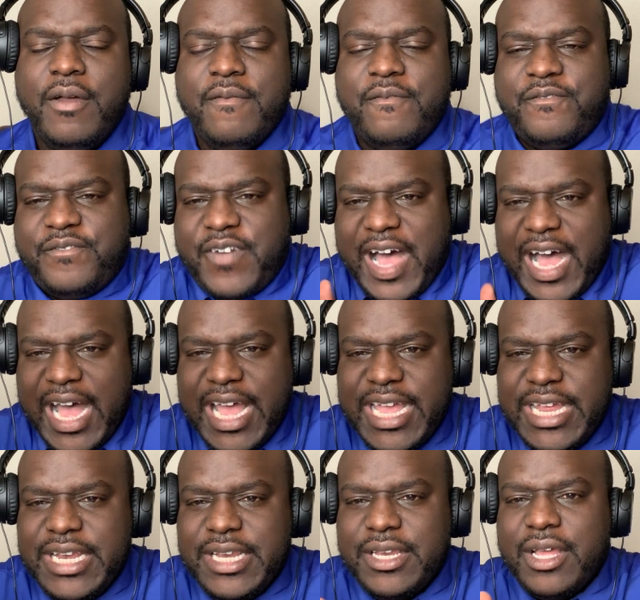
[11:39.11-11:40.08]

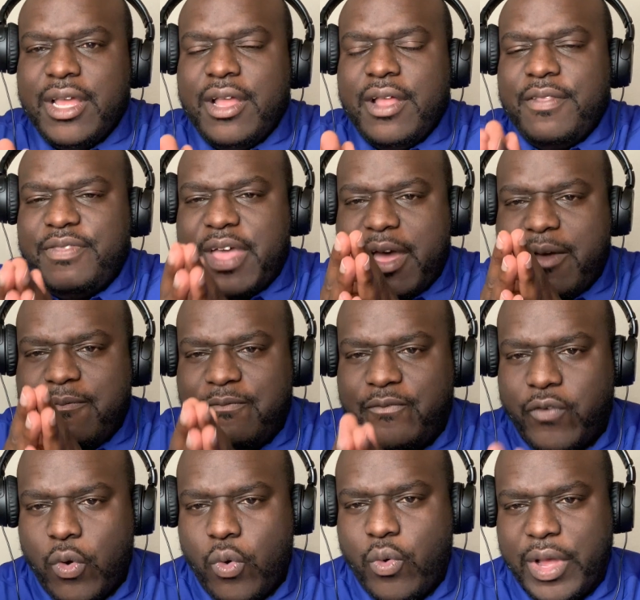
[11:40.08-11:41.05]
Find that
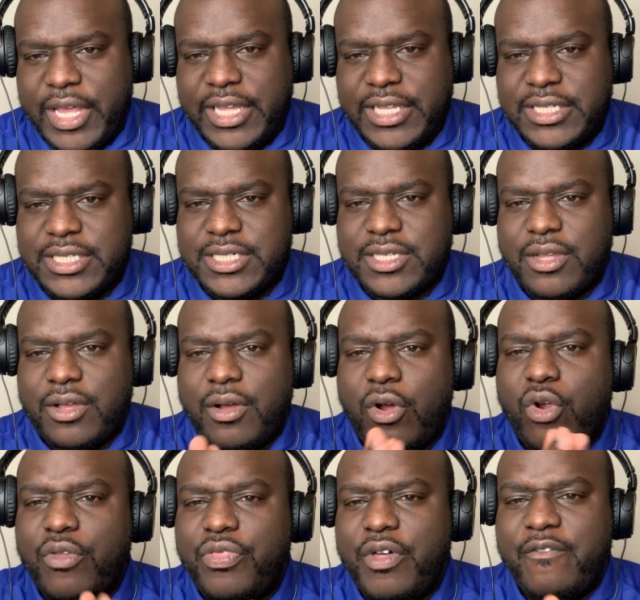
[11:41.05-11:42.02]
voice
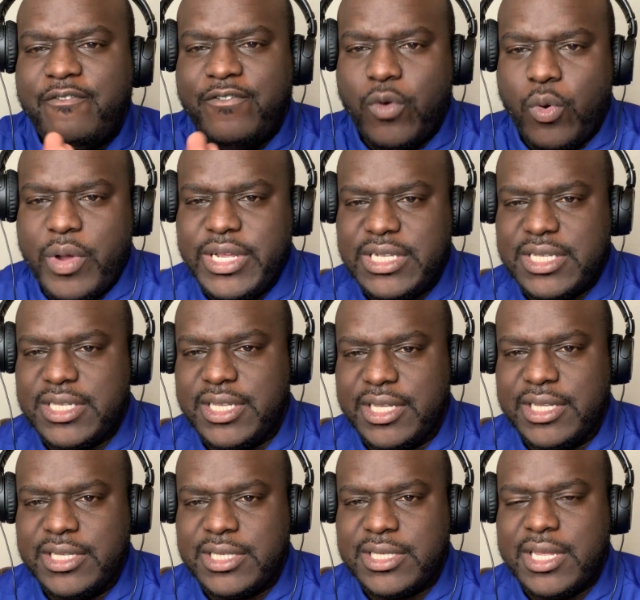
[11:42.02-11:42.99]
or the
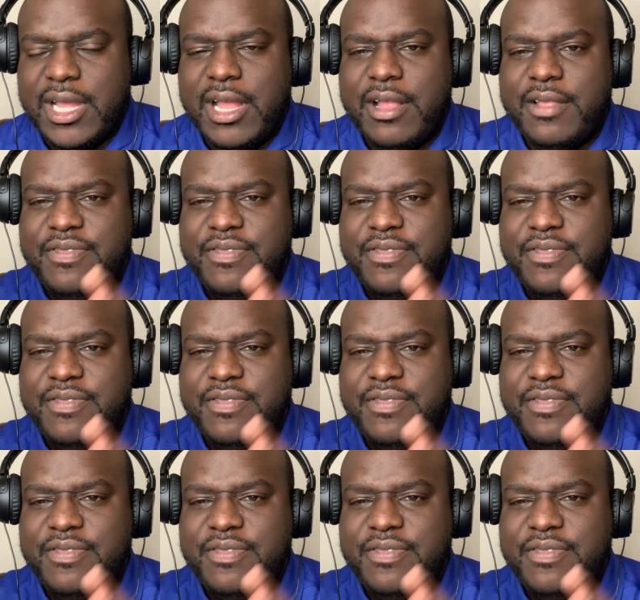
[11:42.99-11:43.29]
voices